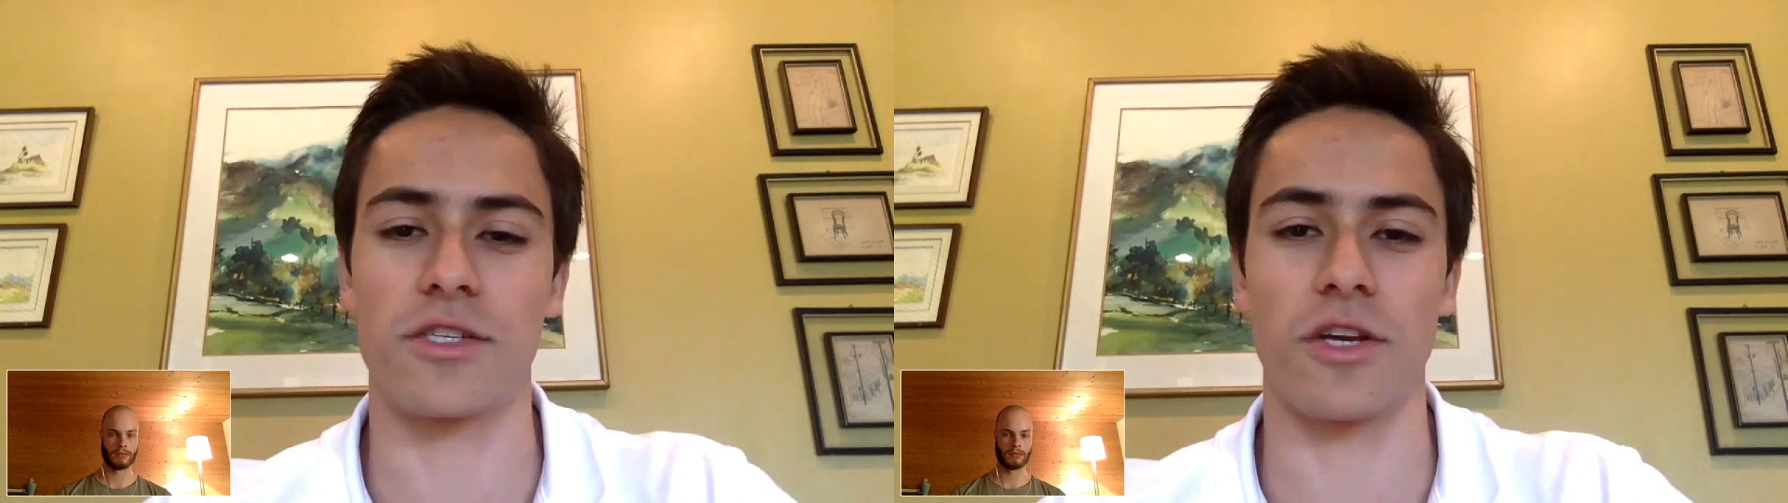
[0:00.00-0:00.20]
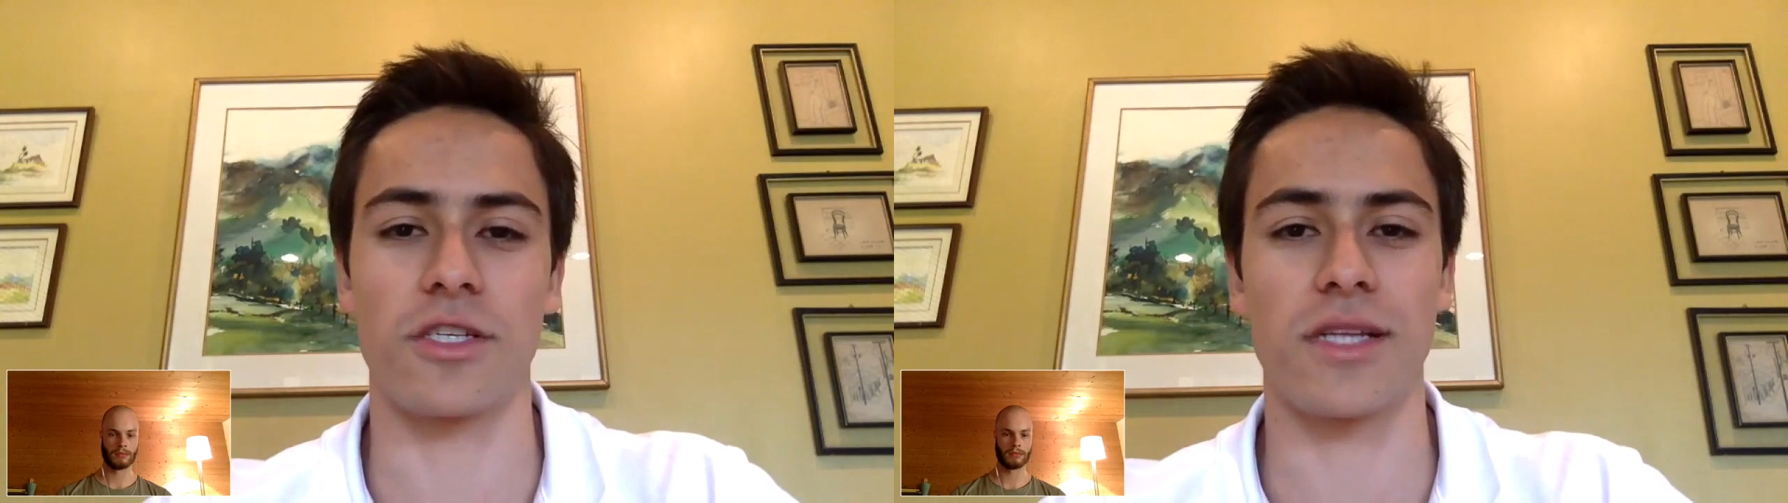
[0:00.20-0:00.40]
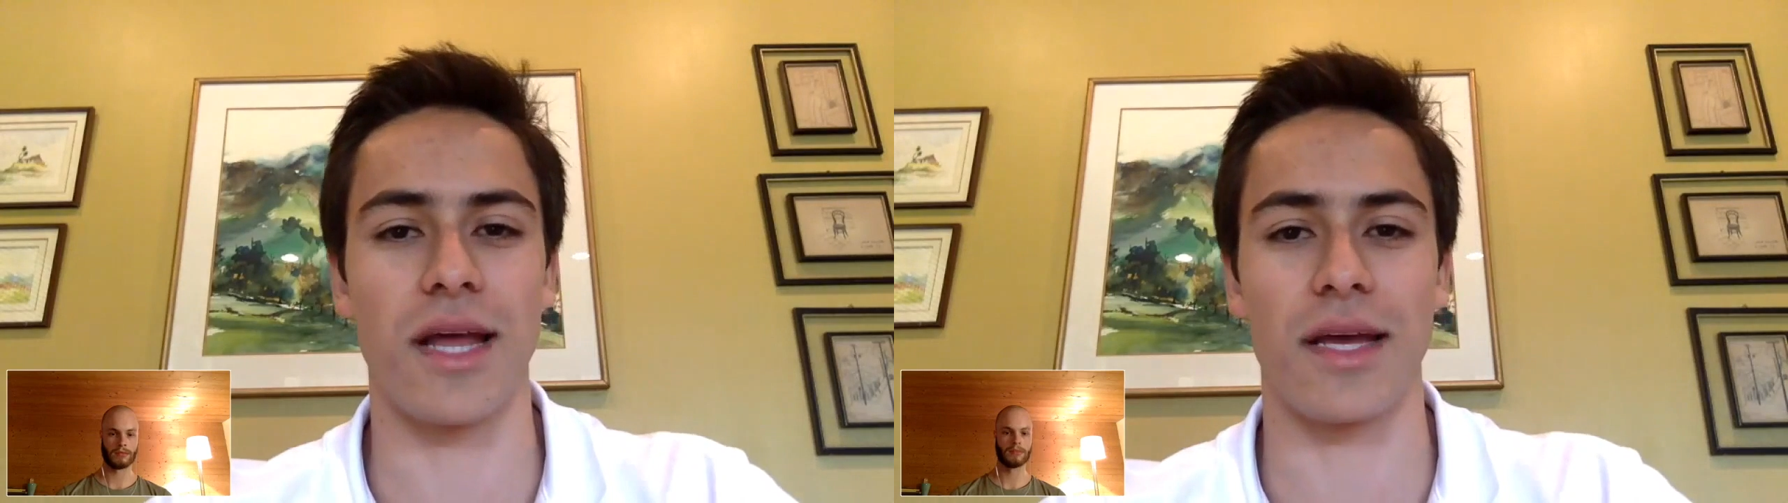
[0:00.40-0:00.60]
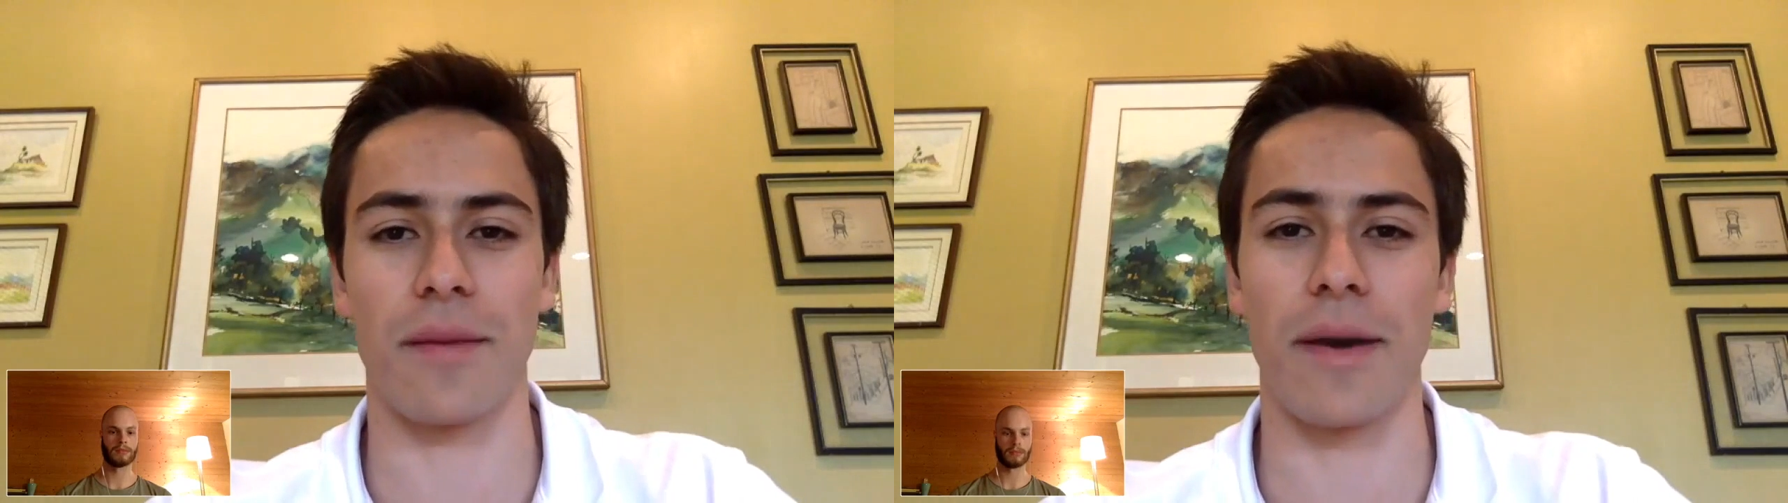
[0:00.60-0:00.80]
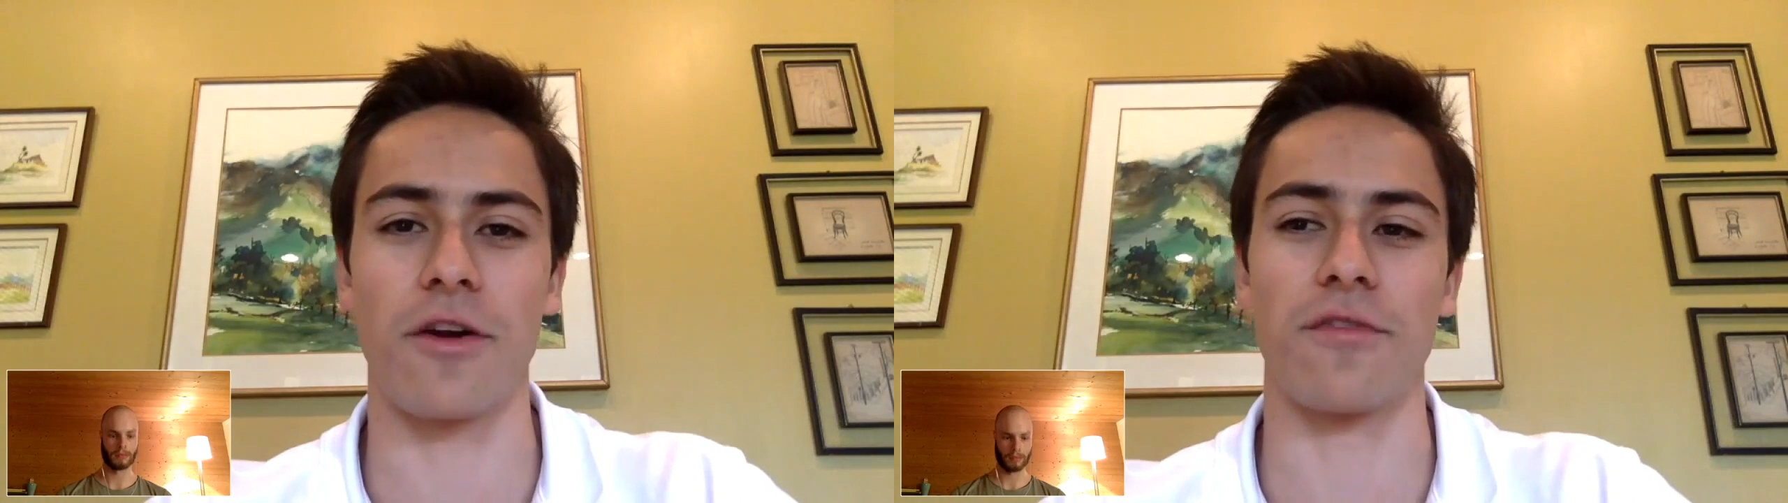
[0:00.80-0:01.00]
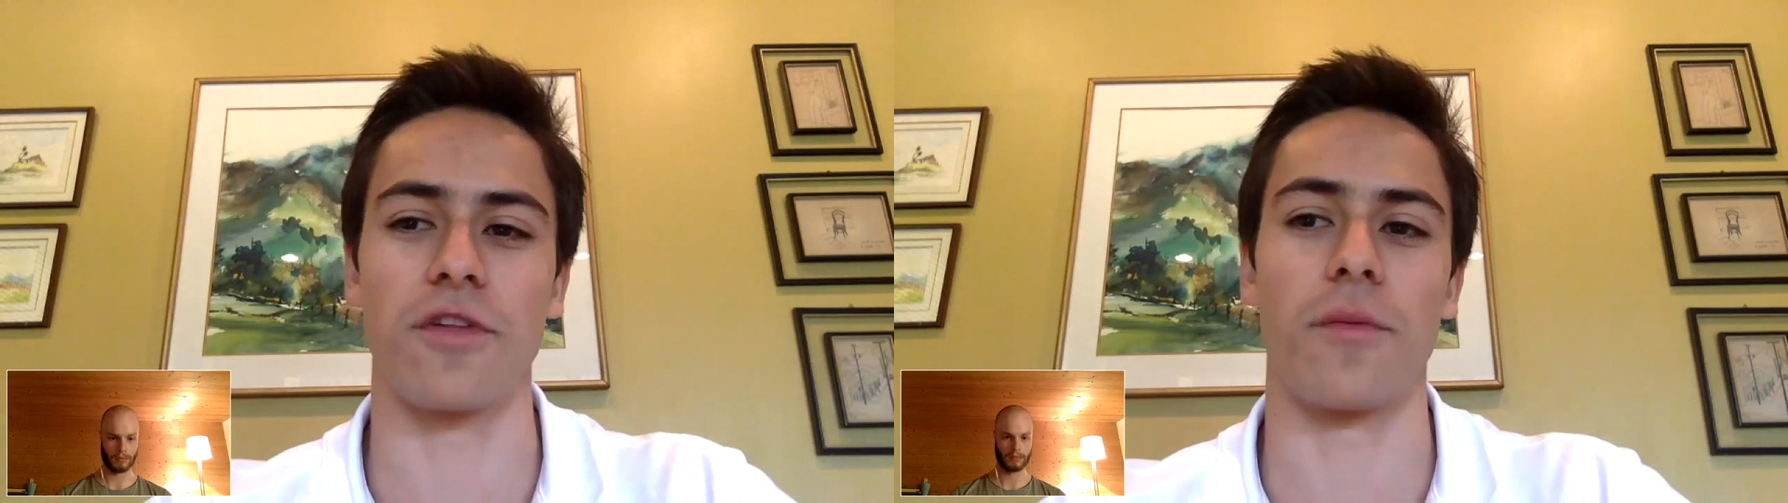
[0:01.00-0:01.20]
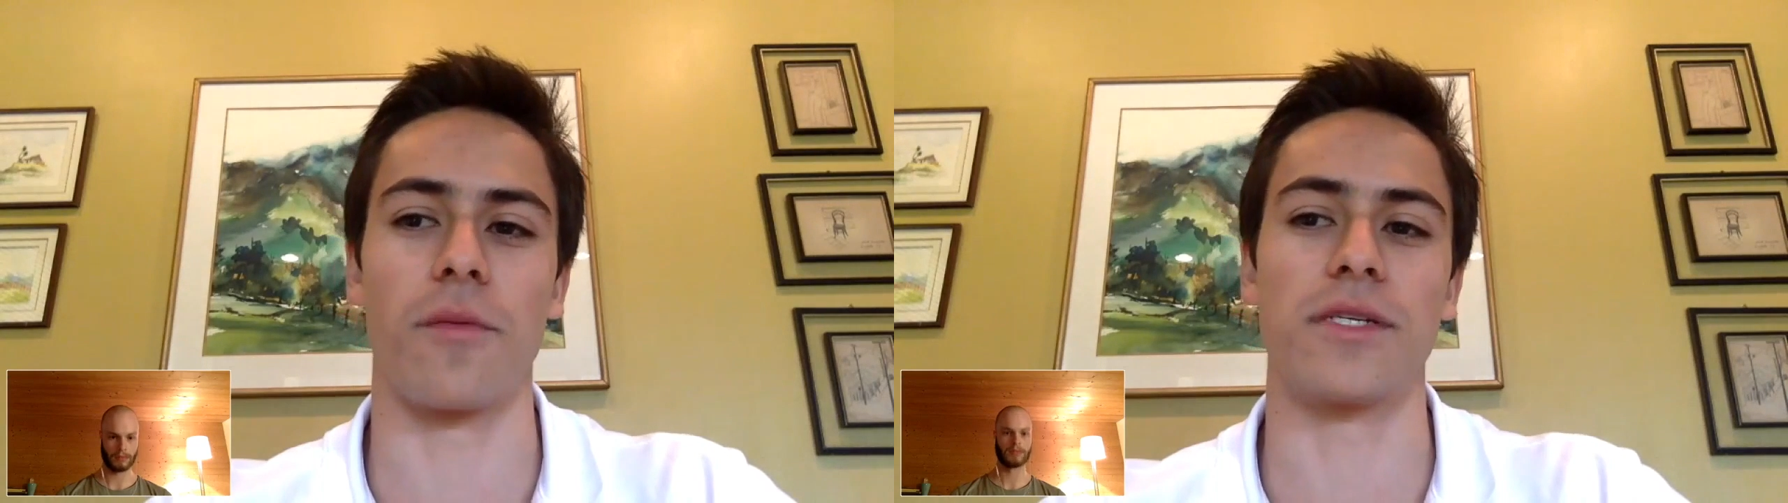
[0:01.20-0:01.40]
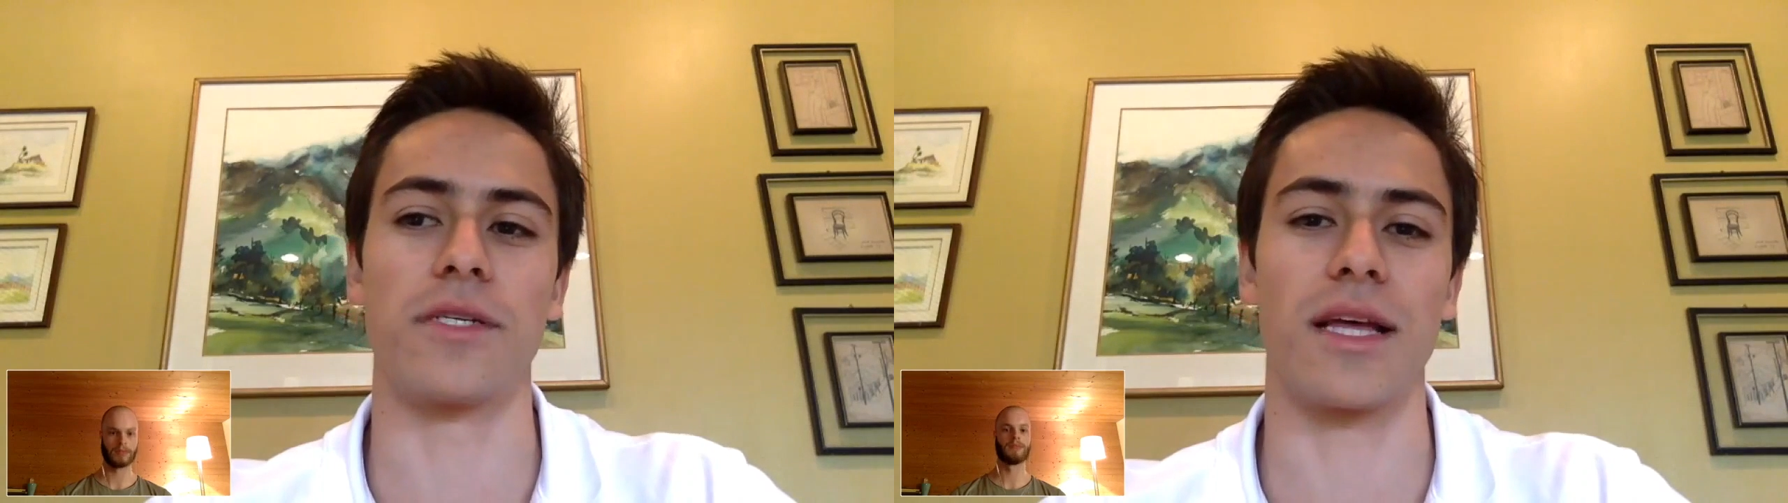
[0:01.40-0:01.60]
It's just like a matter of numbers,